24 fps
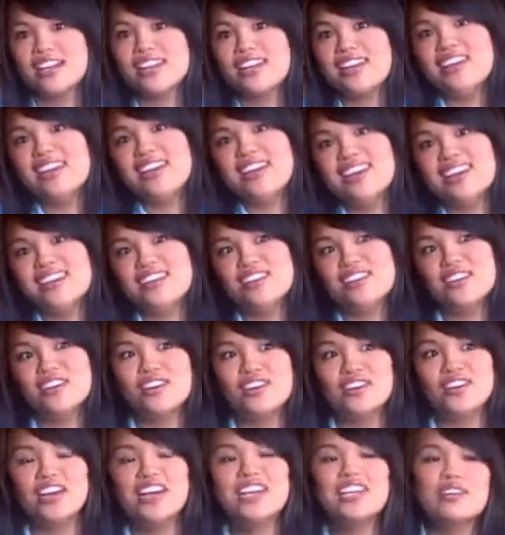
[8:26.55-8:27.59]

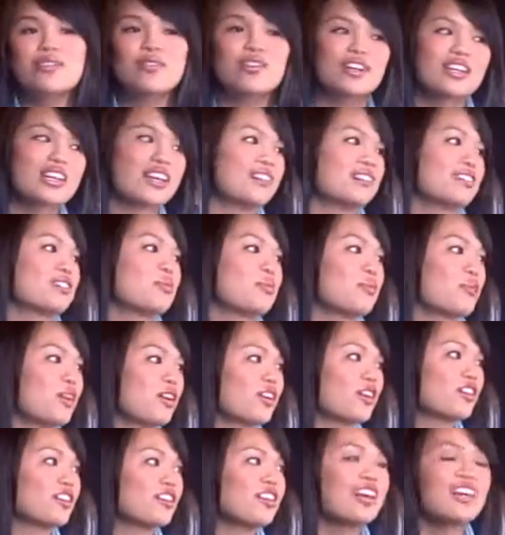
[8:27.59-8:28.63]
I can work out tomorrow.